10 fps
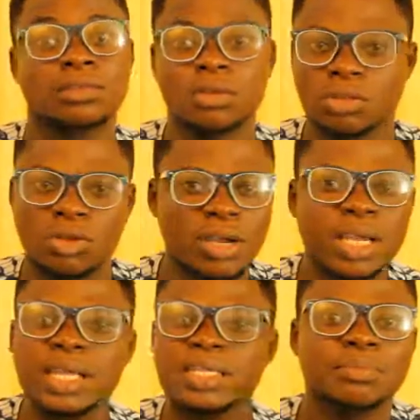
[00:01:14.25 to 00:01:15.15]

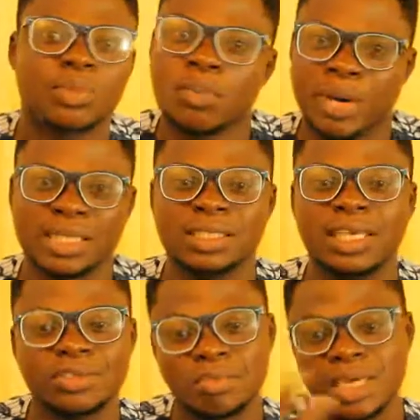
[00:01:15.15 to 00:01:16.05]
Anything property,
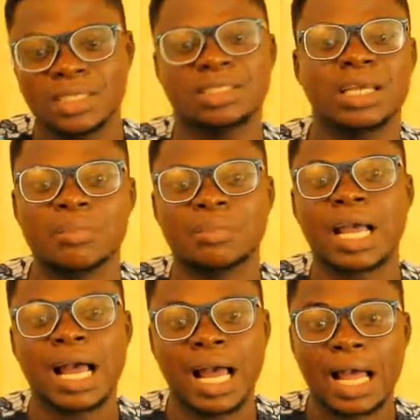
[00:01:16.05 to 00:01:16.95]
just mention them.
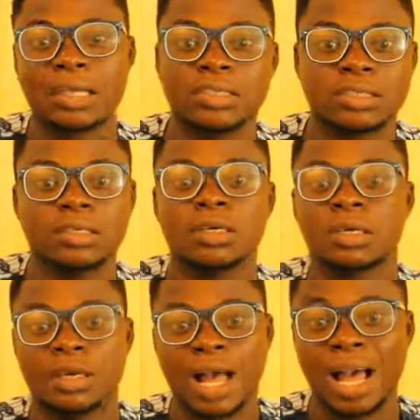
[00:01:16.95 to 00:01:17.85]
Cars,
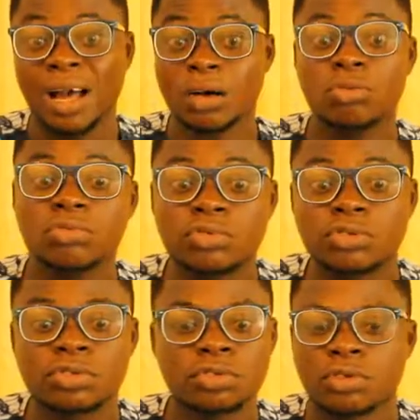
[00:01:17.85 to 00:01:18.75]

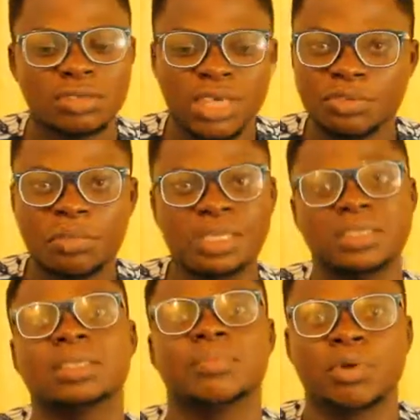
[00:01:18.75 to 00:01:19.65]
house, just
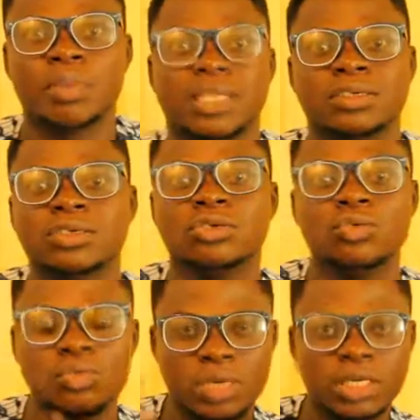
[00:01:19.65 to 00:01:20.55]
mention the properties
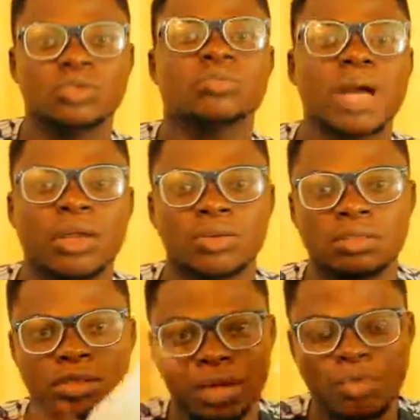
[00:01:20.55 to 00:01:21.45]
you will need to buy. Your
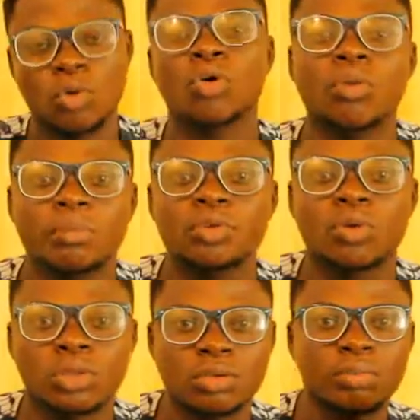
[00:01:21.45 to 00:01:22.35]
dream home
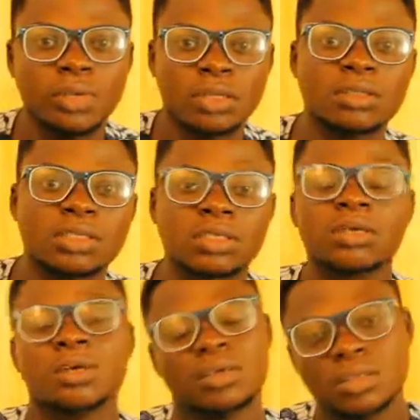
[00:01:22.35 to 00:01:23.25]
you want to build,
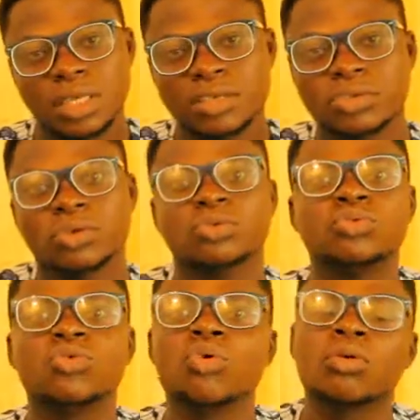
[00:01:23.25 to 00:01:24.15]
just talk
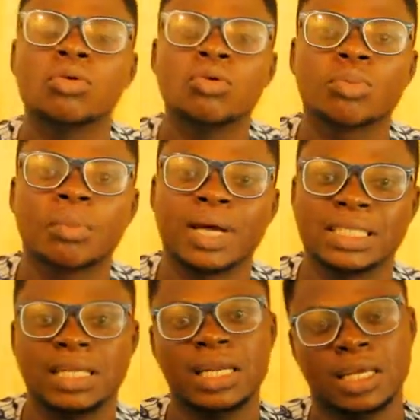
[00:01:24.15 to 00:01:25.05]
to Go
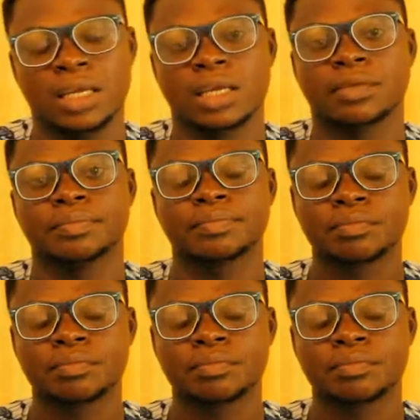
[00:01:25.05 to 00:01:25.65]
Property Link.